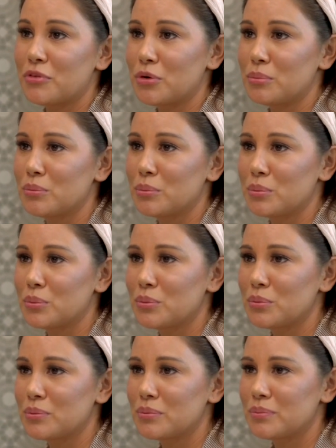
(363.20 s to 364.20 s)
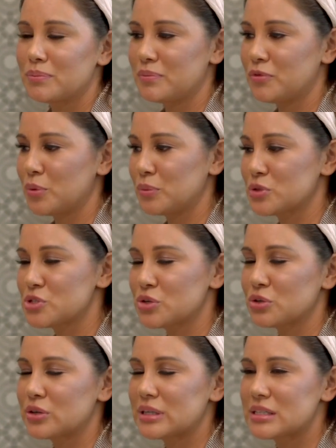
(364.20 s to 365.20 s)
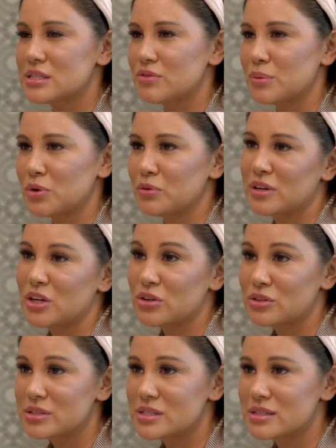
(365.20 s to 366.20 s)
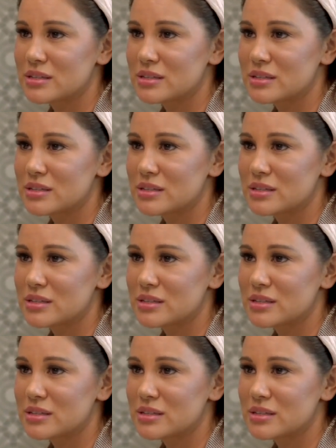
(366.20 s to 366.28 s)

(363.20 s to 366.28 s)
from your stories, from your videos?